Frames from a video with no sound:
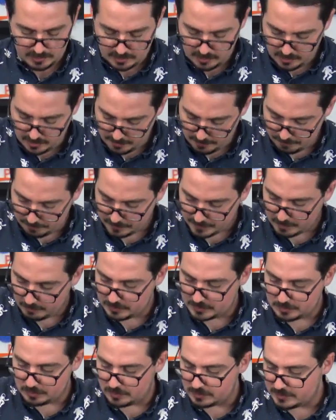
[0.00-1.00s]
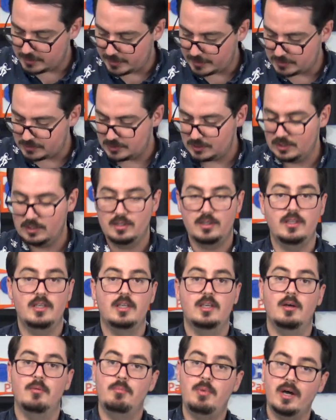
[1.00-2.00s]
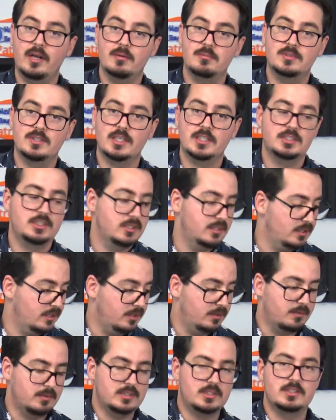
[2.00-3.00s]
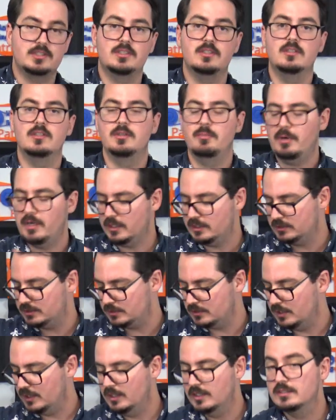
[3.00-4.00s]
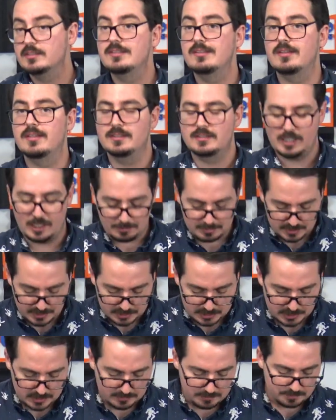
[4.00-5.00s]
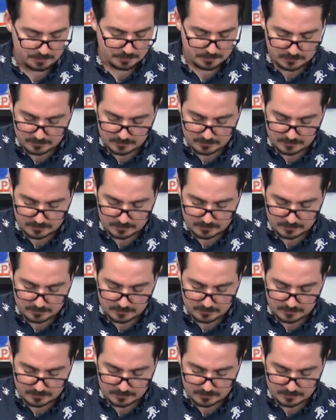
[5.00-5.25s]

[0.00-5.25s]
um, which will attach the bottom section, which is still in the box, to the top section.